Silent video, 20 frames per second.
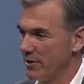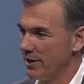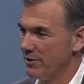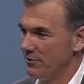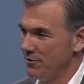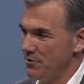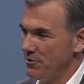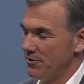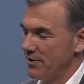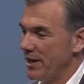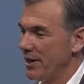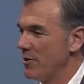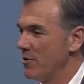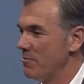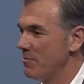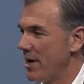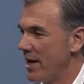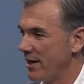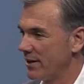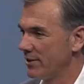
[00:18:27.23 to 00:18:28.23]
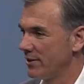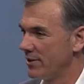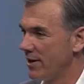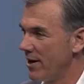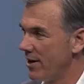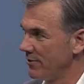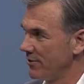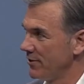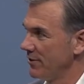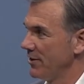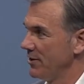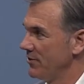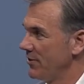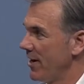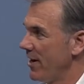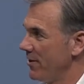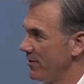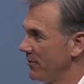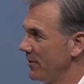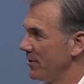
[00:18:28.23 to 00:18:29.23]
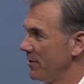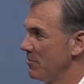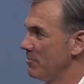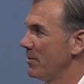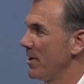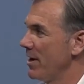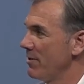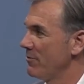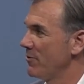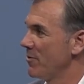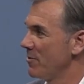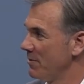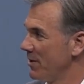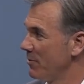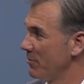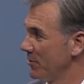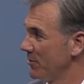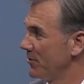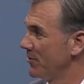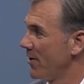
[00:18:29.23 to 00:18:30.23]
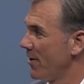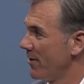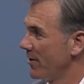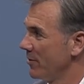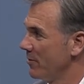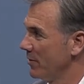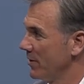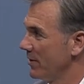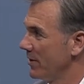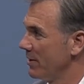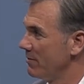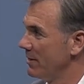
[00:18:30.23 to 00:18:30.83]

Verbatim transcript: as you say, going back to constantly challenging the platform that we're starting with.